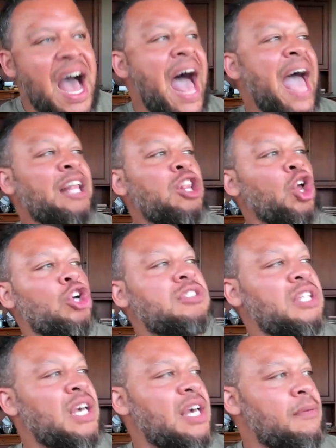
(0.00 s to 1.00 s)
I look
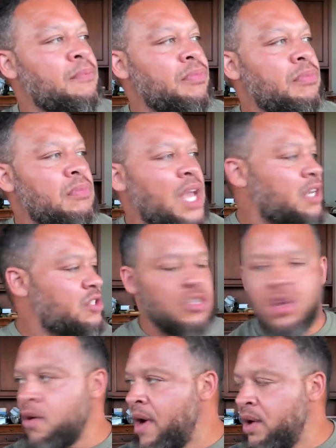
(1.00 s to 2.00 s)
to him. Hey, is
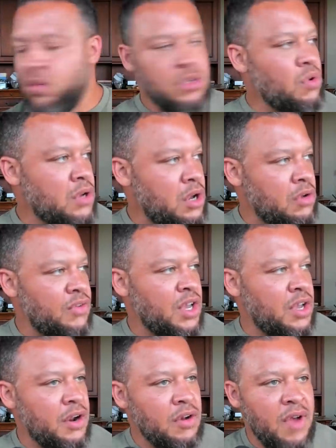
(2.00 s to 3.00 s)
this all right? What's going on over
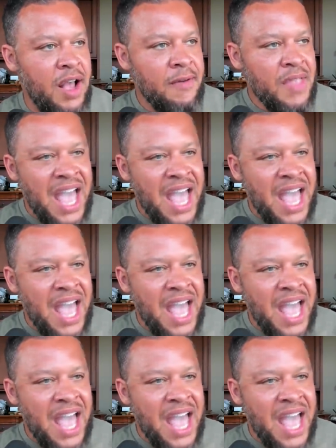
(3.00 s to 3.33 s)
here, right?